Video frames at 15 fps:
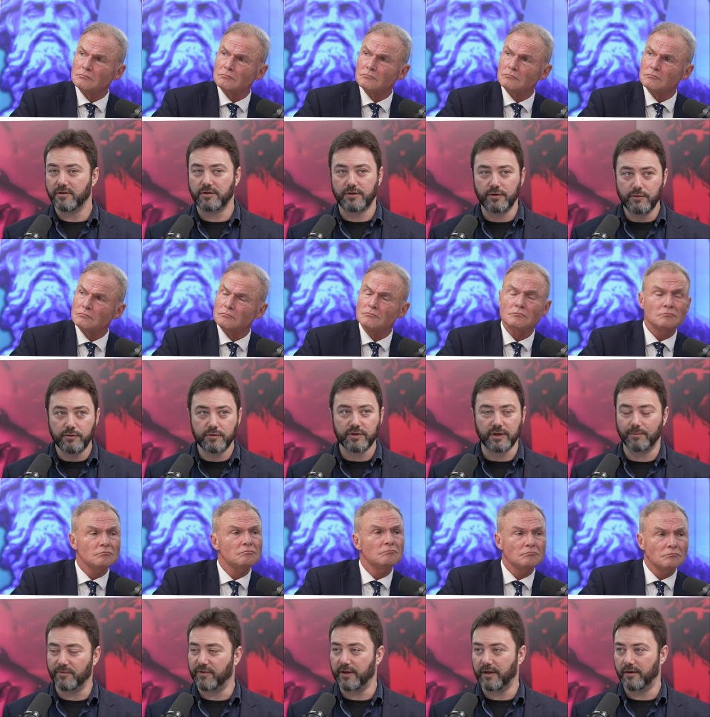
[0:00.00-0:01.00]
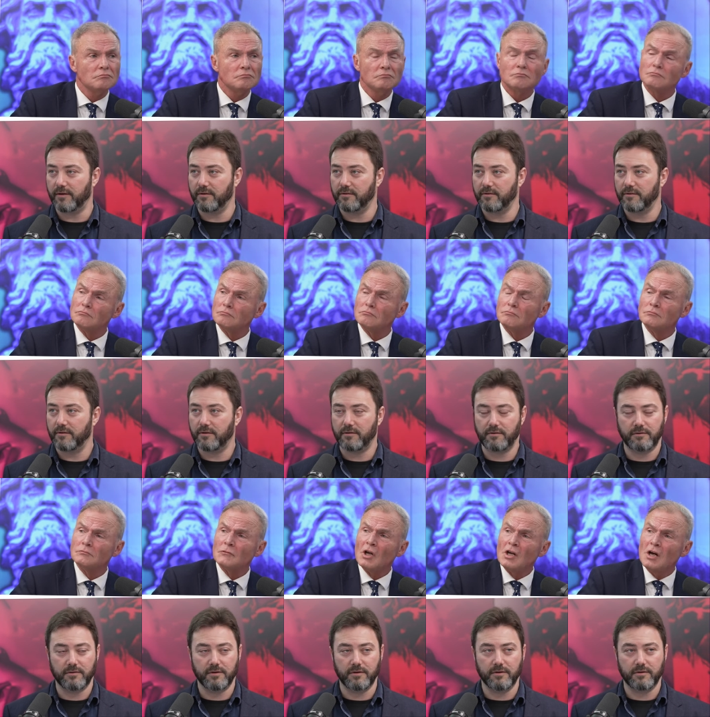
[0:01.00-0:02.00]
Speaker 1: do something. Mm.
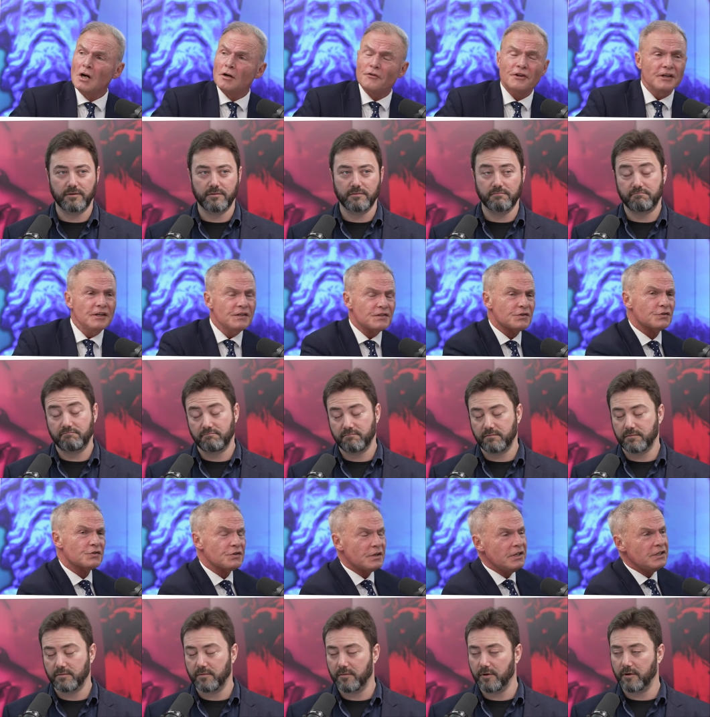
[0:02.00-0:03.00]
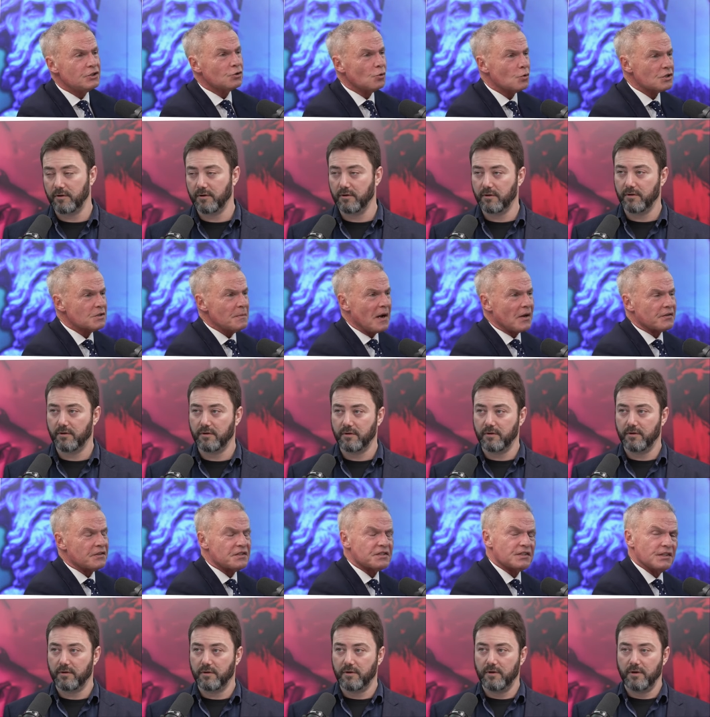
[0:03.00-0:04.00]
Thing is, you see, he talks about
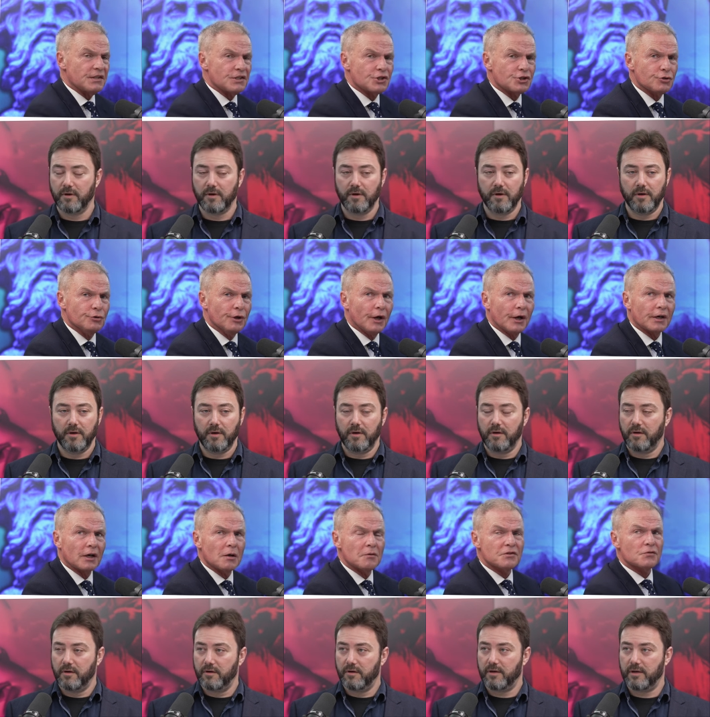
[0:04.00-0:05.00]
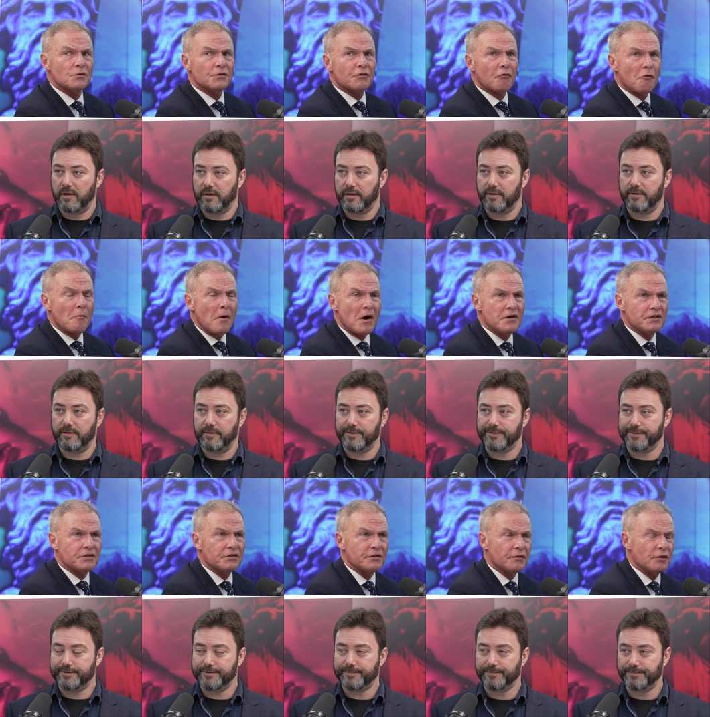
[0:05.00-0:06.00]
these things, Sunak. I was also
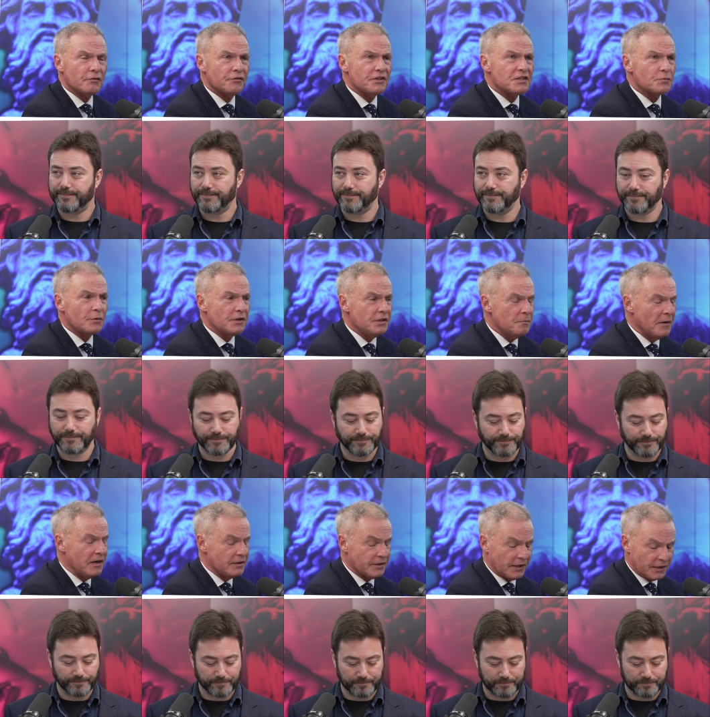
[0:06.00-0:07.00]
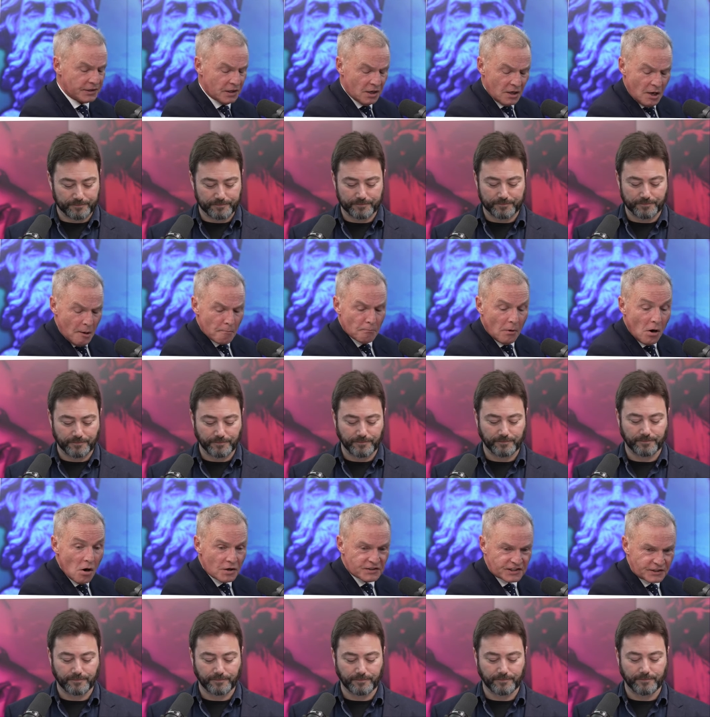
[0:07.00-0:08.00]
reminded of this when he made that
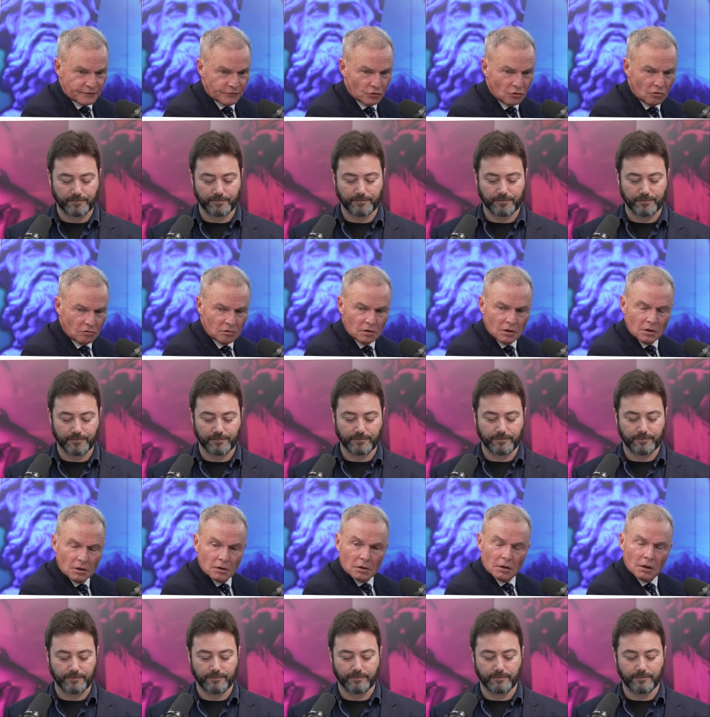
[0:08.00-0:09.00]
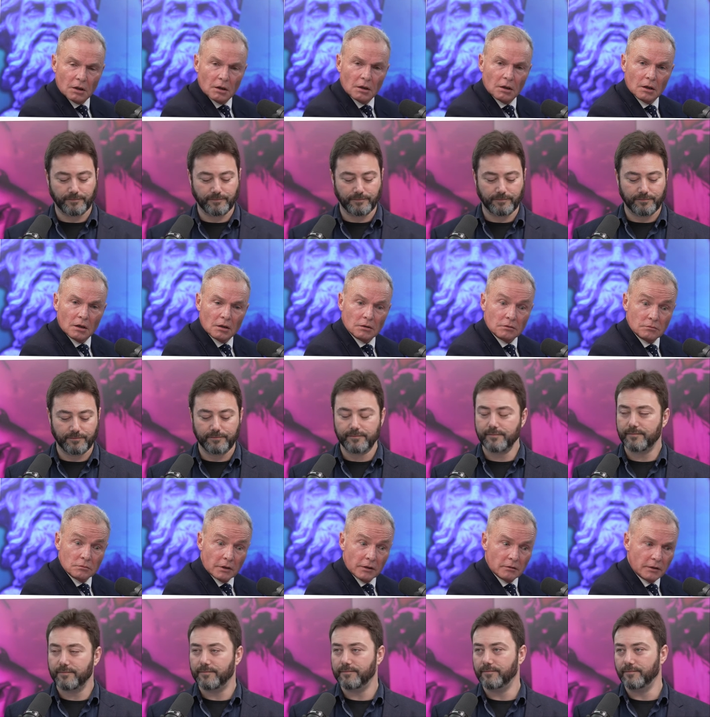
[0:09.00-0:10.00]
masterful uh,
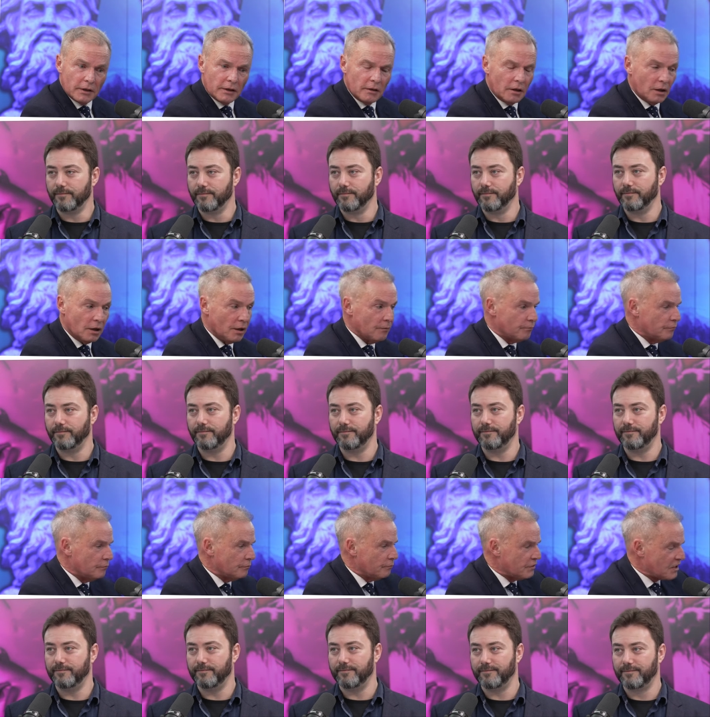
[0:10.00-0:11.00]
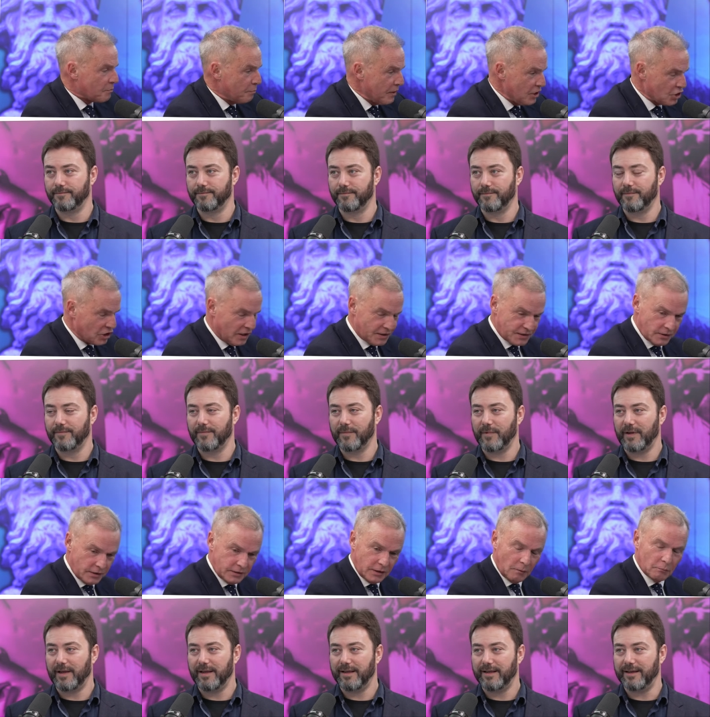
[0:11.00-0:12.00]
uh, speech
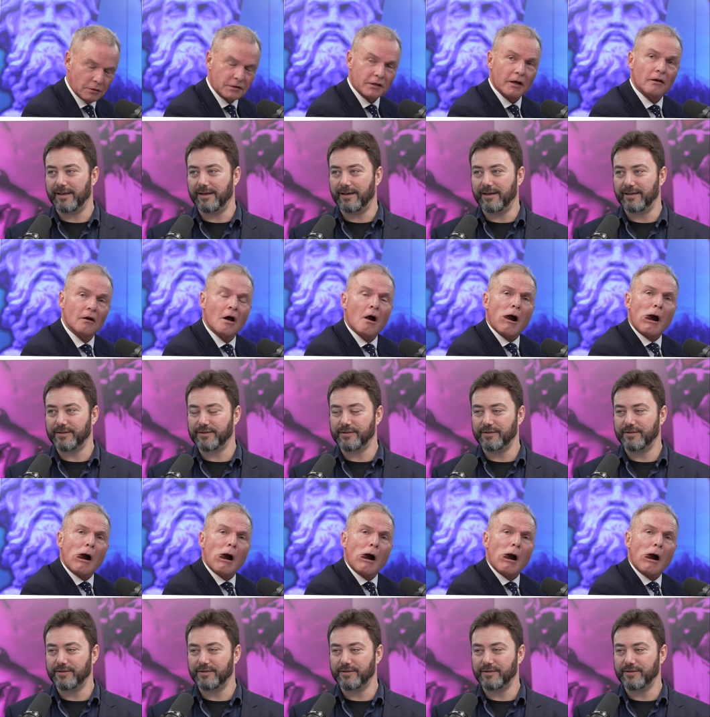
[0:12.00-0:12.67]
outside Number yes. 10.